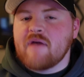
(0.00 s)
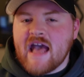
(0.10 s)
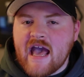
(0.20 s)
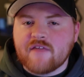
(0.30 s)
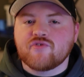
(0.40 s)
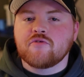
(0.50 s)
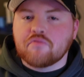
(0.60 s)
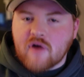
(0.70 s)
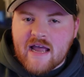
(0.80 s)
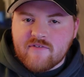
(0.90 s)
path to
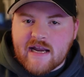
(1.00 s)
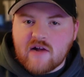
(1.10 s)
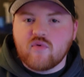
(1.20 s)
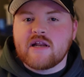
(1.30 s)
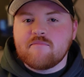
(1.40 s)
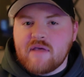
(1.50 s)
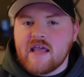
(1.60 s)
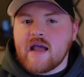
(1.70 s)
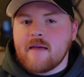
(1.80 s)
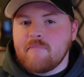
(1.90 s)
private equity
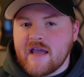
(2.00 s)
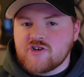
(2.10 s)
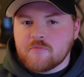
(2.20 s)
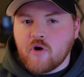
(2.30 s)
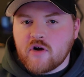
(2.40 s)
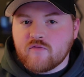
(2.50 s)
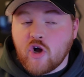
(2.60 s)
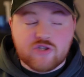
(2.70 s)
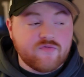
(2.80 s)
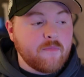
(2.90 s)
being a major part of
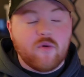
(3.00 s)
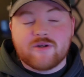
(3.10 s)
college football,